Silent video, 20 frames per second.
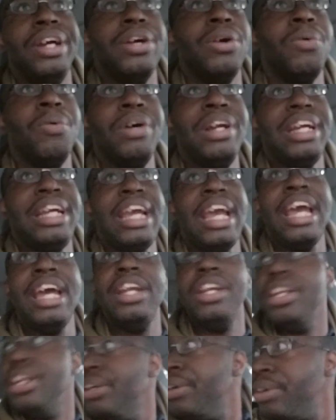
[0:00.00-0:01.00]
or what it can
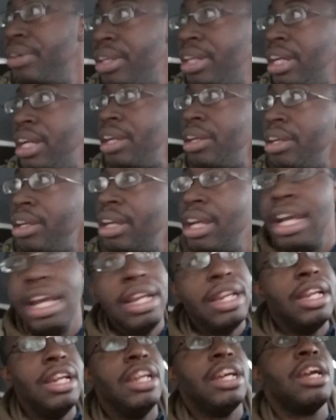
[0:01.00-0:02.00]
do.
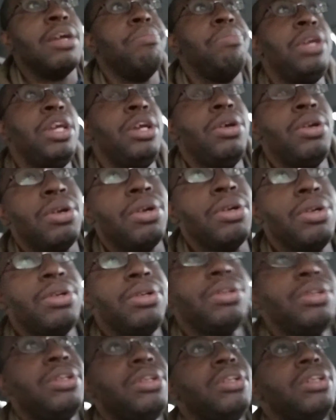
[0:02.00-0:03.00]
And then the computer,
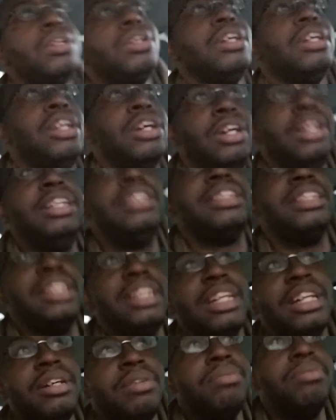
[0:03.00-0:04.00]
the
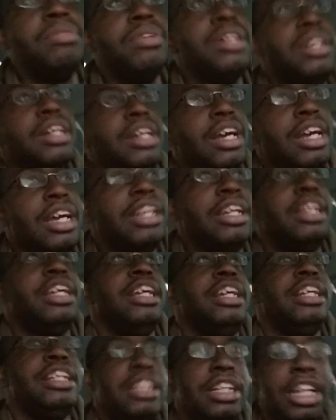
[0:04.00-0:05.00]
ECM and
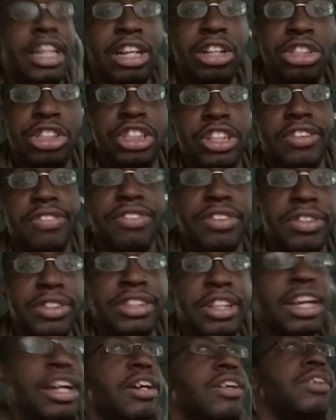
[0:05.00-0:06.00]
the gear shifter
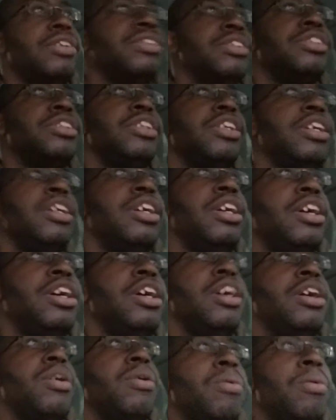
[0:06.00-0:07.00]
tells
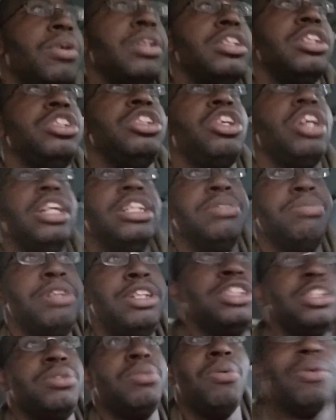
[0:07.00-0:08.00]
what the
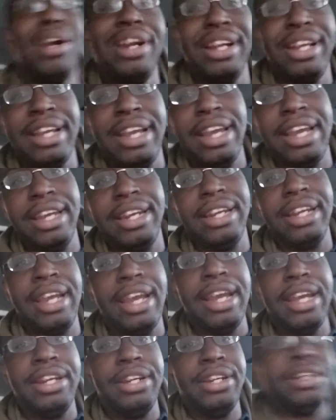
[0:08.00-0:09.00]
transmission, what it can and can't